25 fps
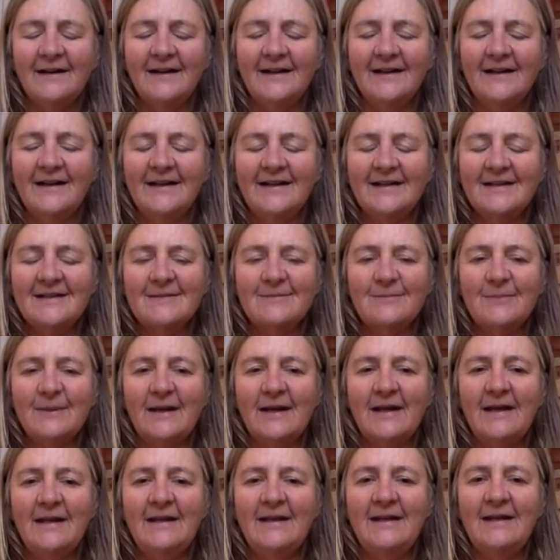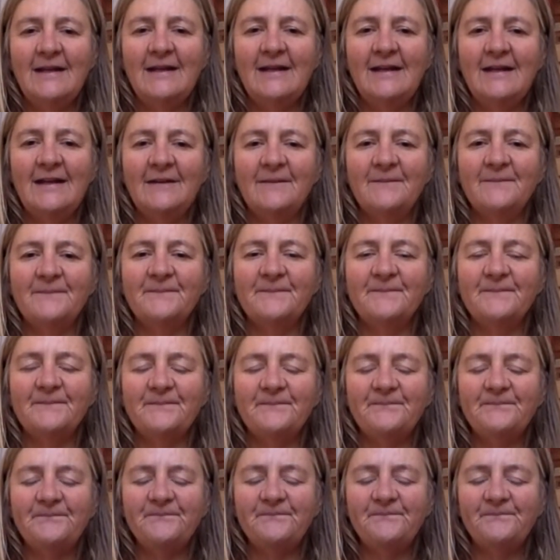Expanding
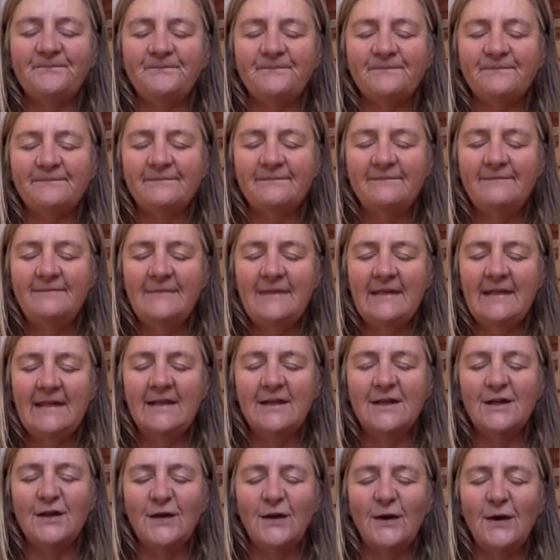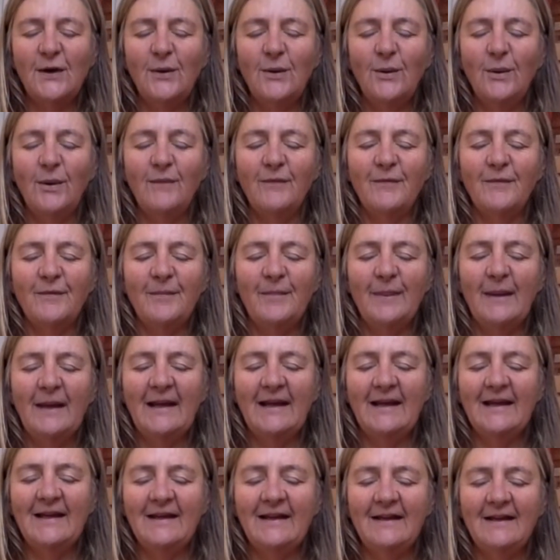into the whole of the
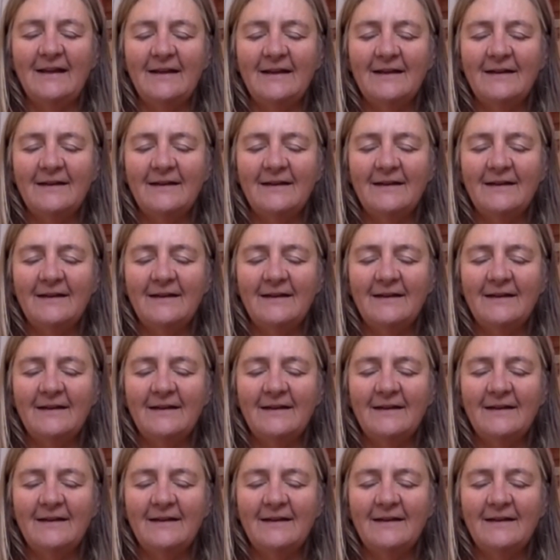belly,